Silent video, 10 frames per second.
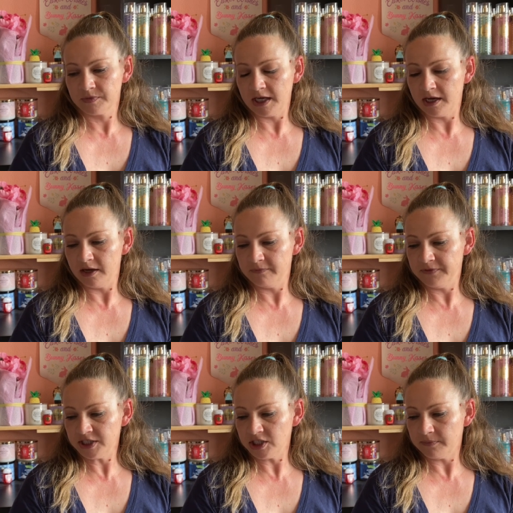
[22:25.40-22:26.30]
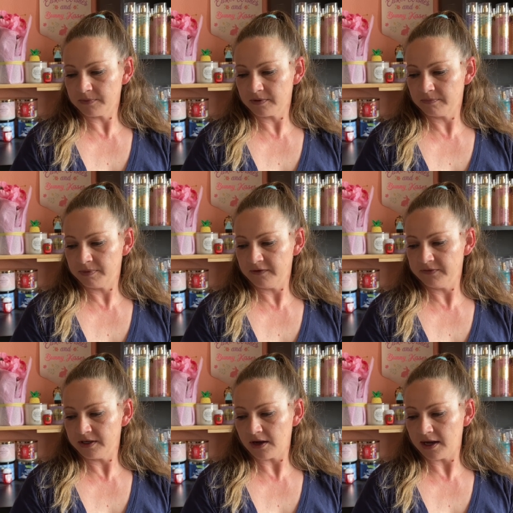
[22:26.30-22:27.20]
Finished up
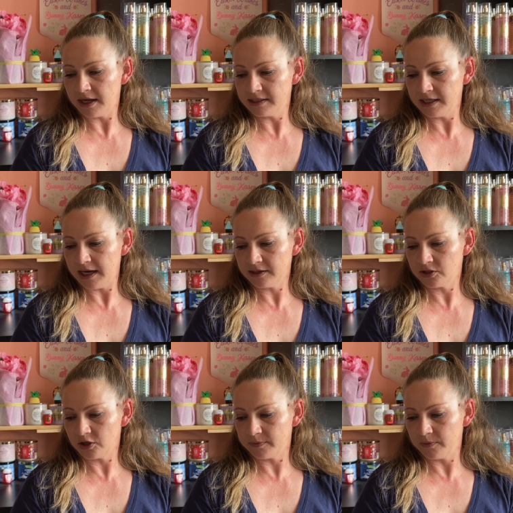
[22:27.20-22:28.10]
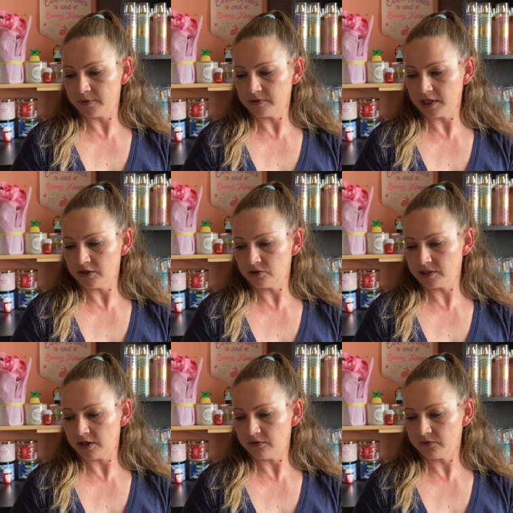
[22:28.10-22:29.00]
Puffy Eye Attack Turbo Boost
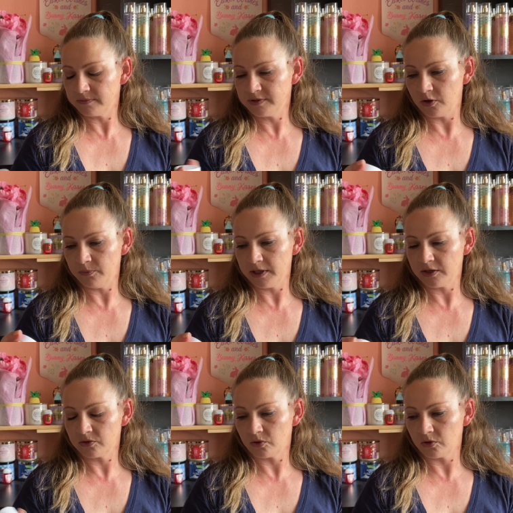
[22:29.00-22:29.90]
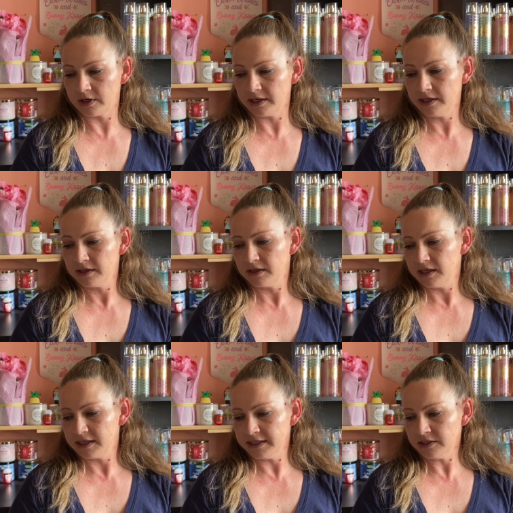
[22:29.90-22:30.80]
Hydrogel from Soap and Glory.
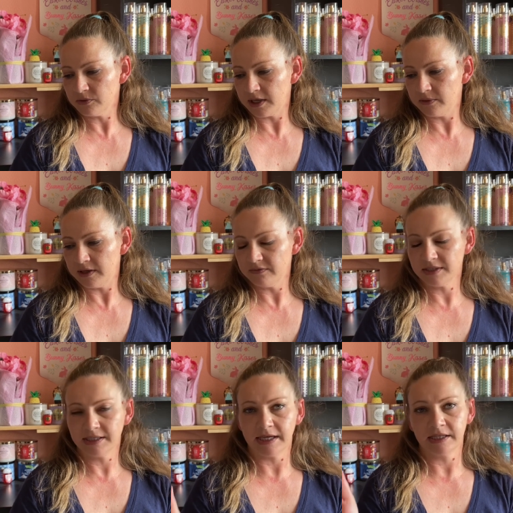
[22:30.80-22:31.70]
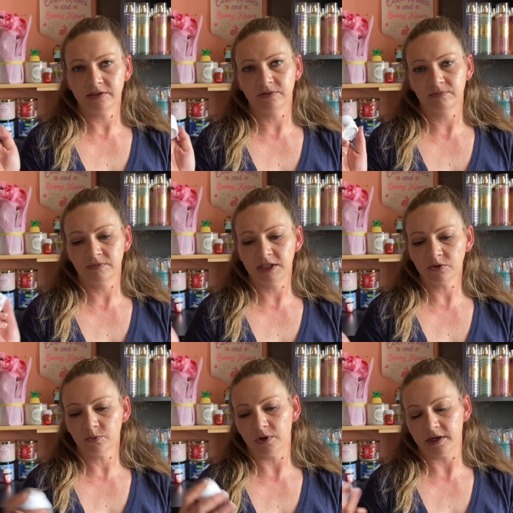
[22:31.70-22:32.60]
This, I would have to say, these
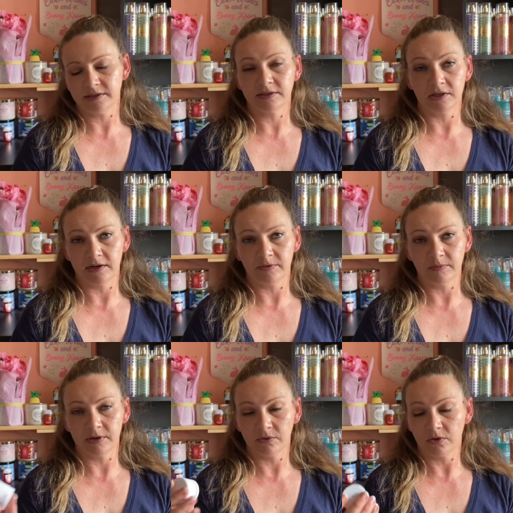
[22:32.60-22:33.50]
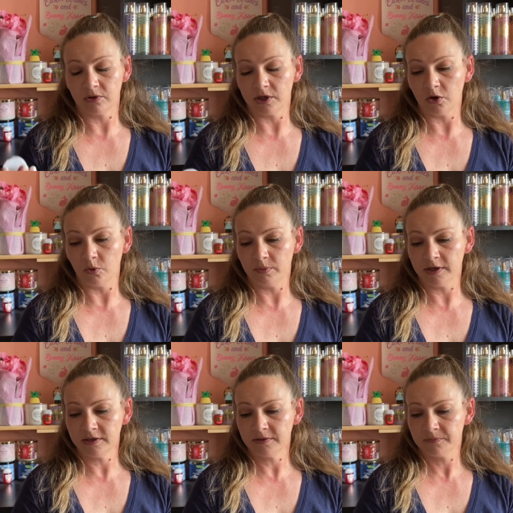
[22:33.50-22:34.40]
are products, a lot of them that are already
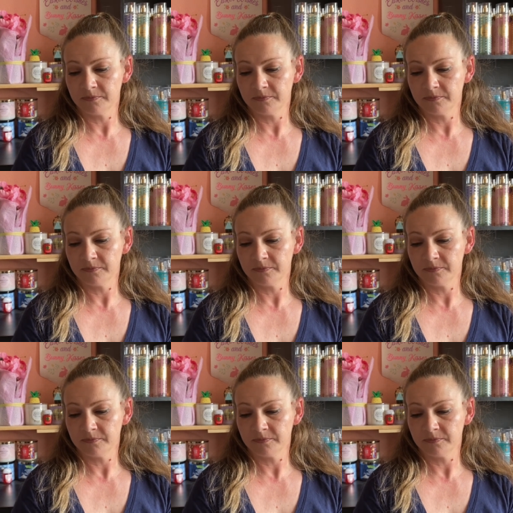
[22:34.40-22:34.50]
opened.